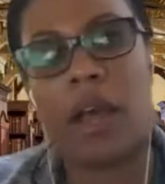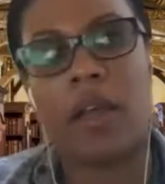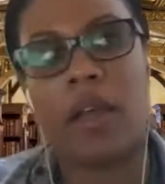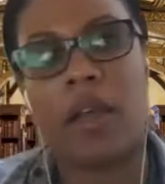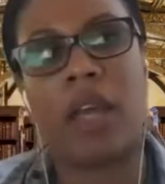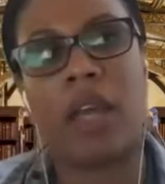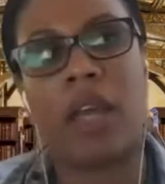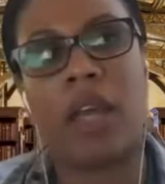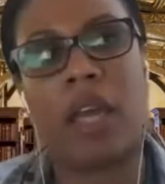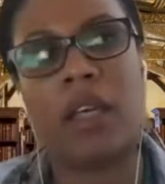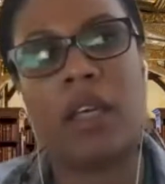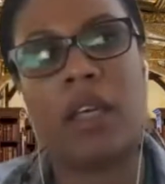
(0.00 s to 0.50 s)

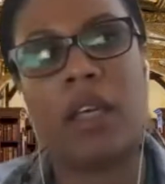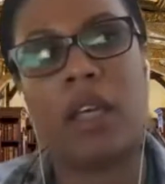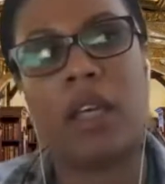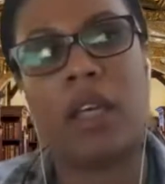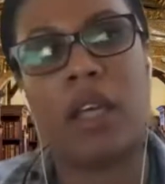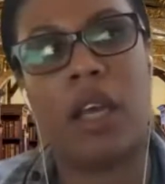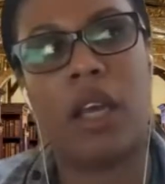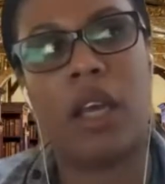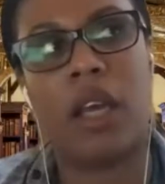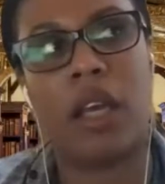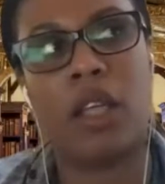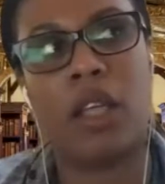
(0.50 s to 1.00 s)
then
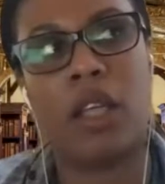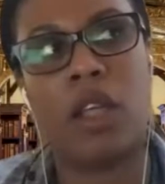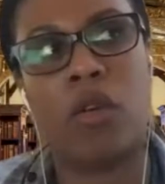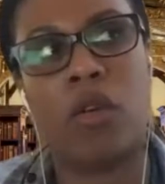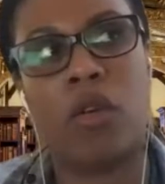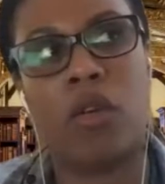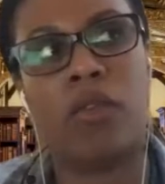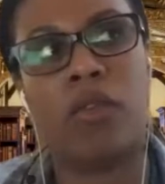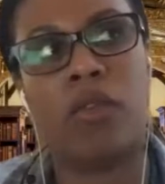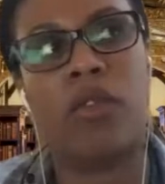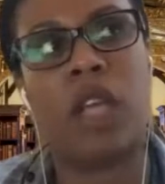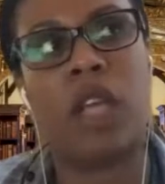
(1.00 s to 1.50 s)

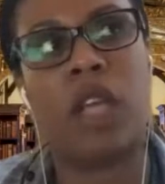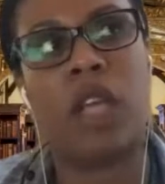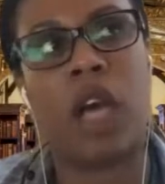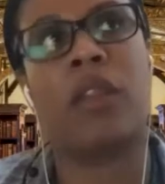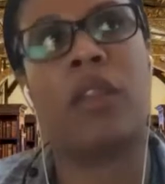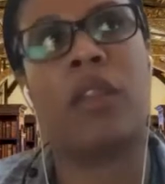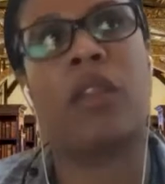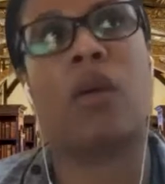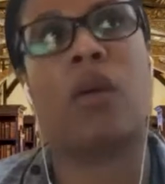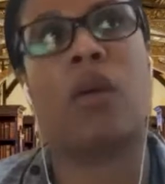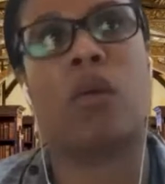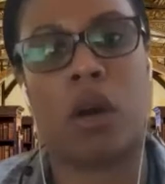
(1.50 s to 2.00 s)
you've
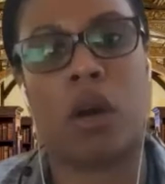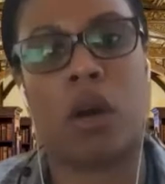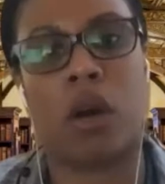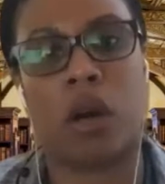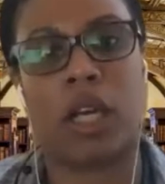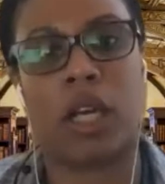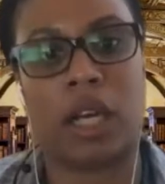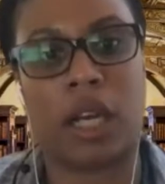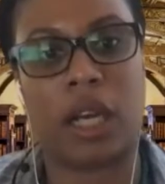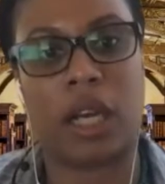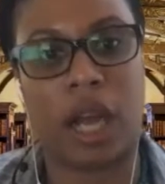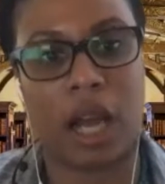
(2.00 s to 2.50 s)
done the
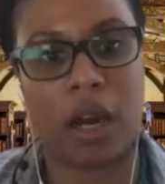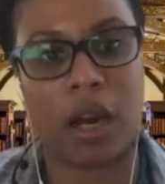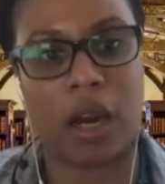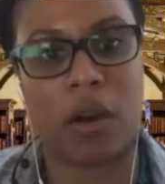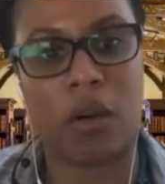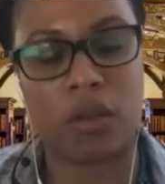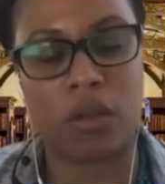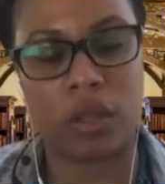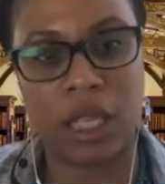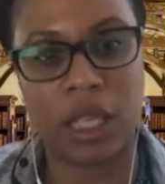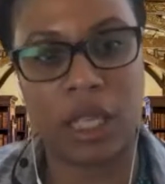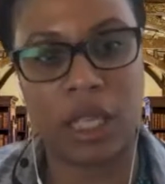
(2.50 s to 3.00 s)
work in not
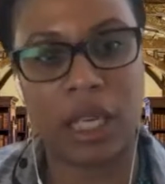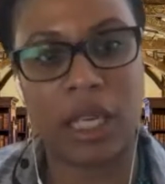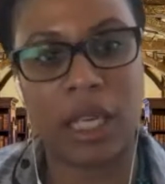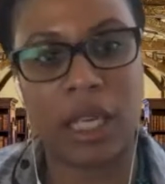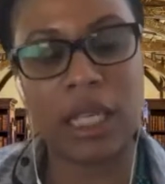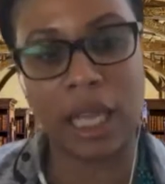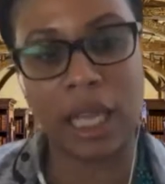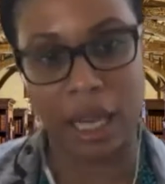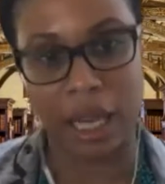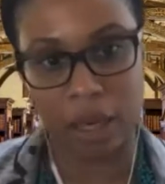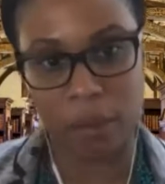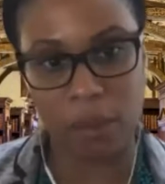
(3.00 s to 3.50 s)
only
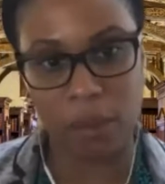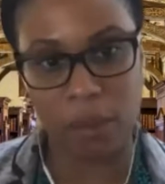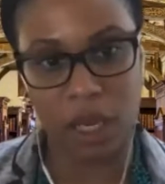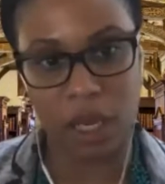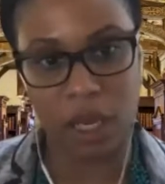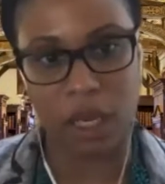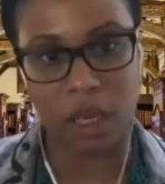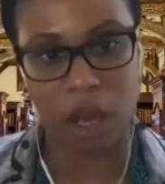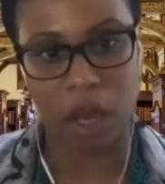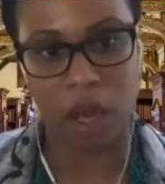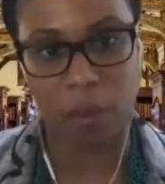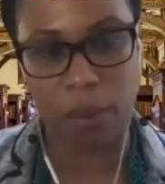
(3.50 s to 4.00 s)

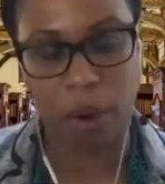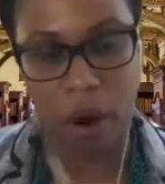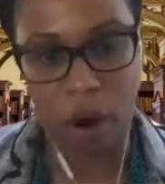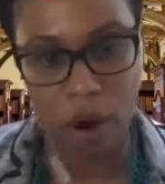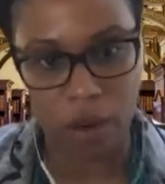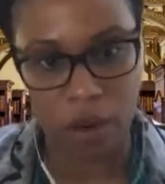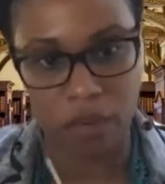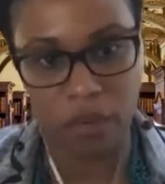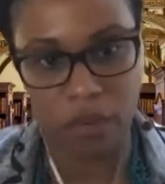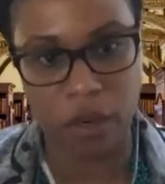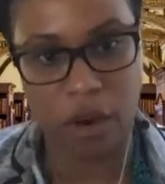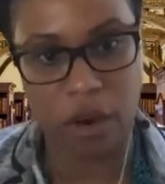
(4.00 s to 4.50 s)
claiming a
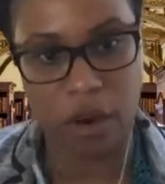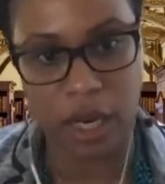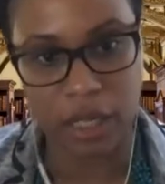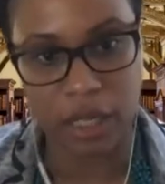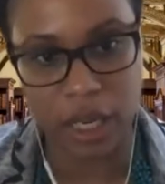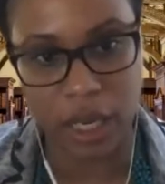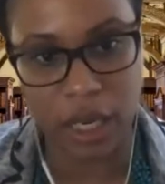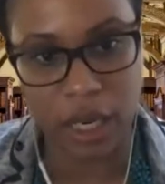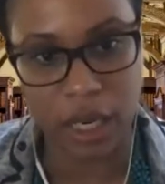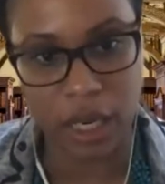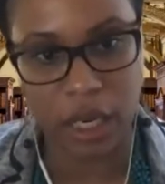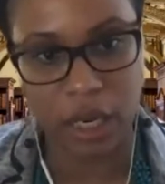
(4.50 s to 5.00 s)
part of your
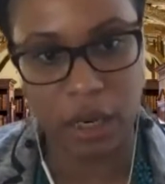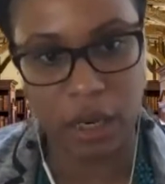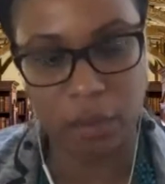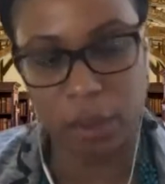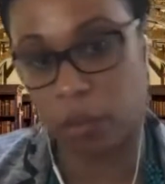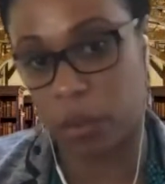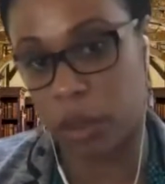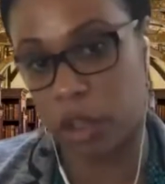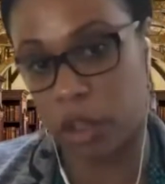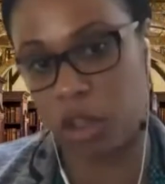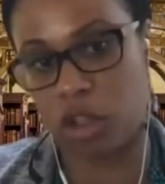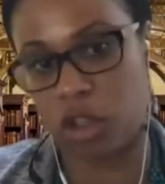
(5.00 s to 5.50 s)
identity by
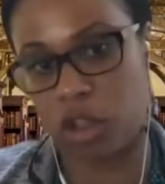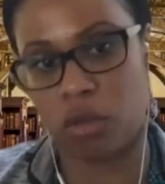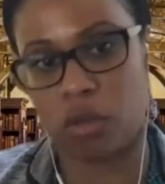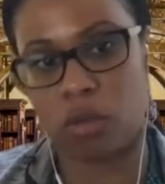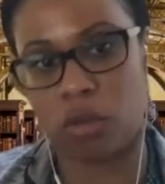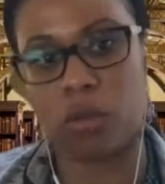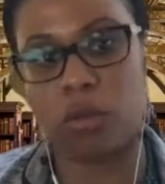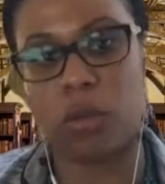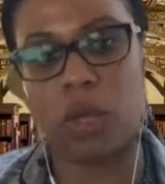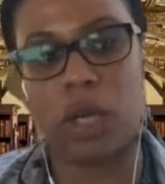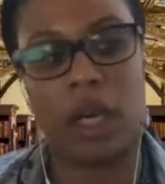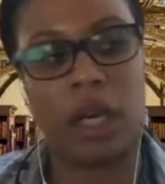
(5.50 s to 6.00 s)
which
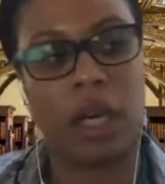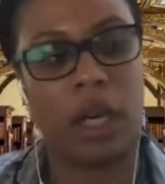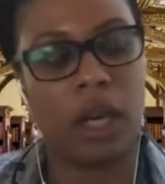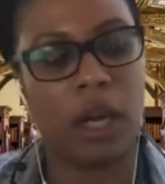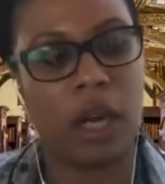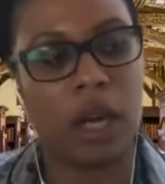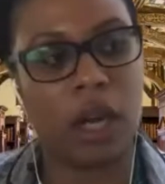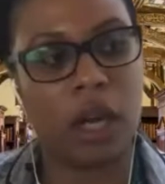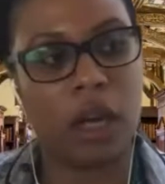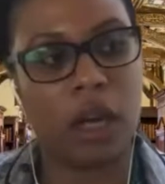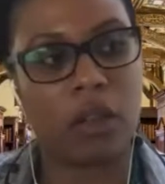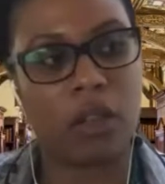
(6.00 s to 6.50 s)
you
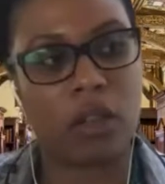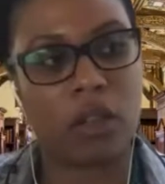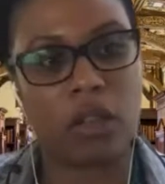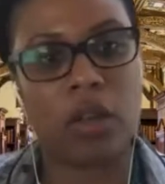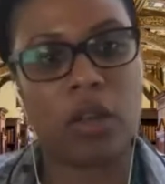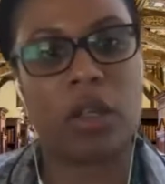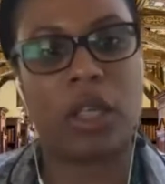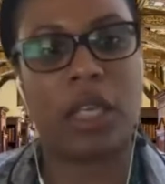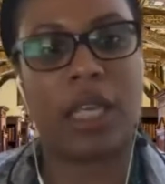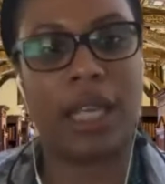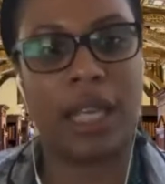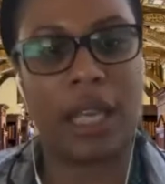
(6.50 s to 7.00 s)

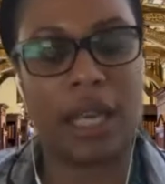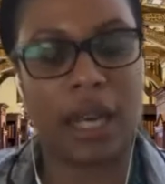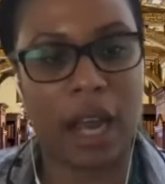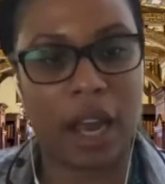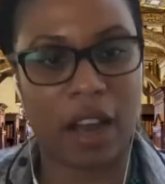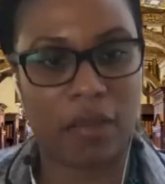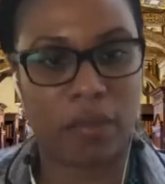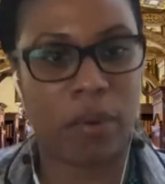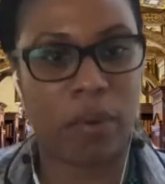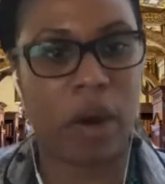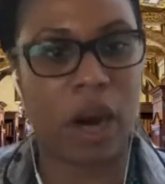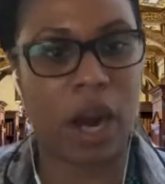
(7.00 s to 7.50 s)
certainly can
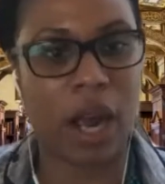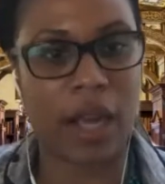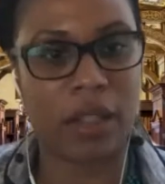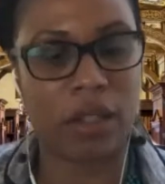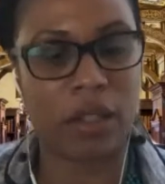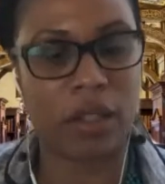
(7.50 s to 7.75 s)
have pride.